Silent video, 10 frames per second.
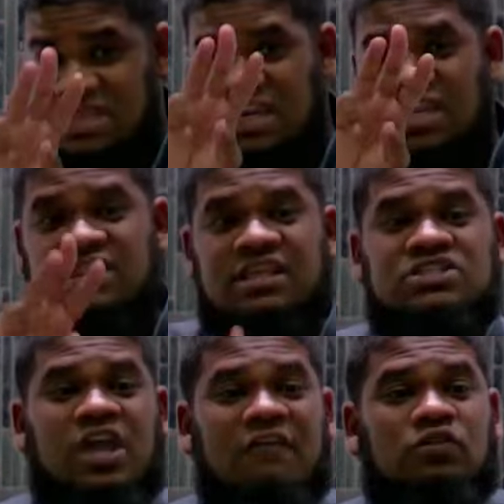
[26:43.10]
There's 3
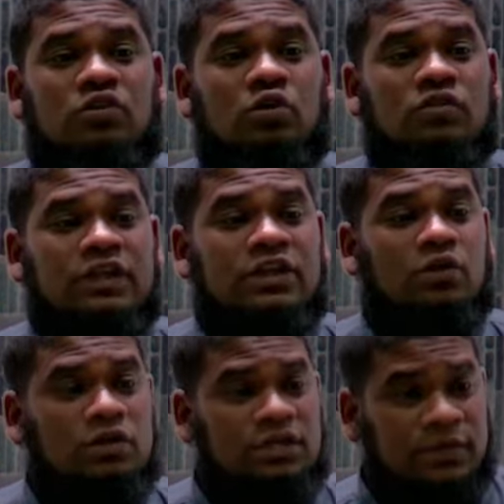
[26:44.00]
things you have to look in
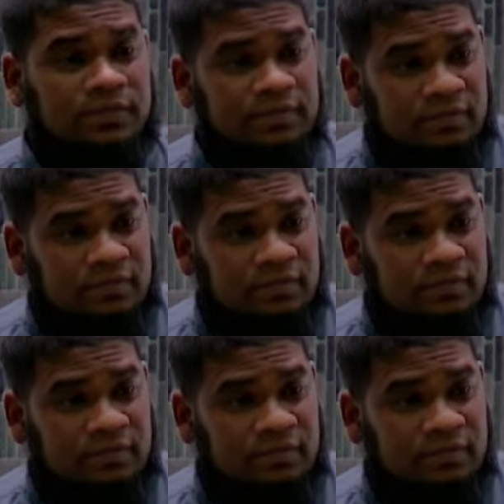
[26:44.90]
the water.